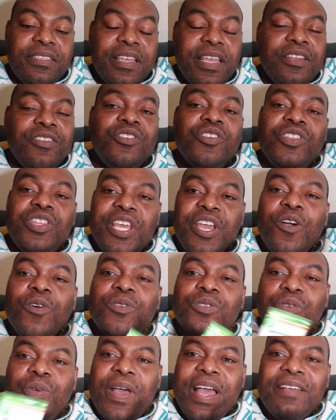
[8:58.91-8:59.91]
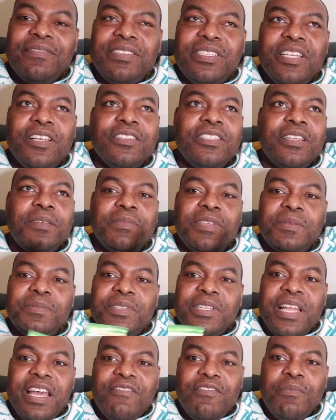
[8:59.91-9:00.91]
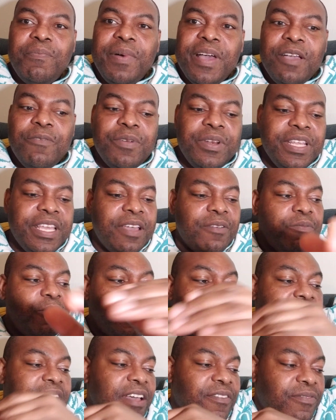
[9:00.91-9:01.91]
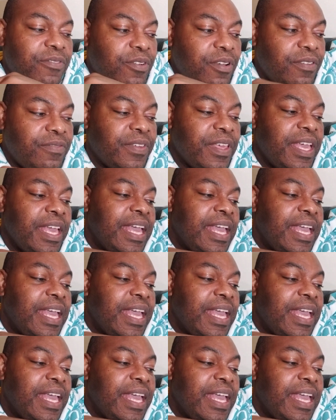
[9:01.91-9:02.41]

And they also have sales. Sometimes they'll have a buy one, get one half off.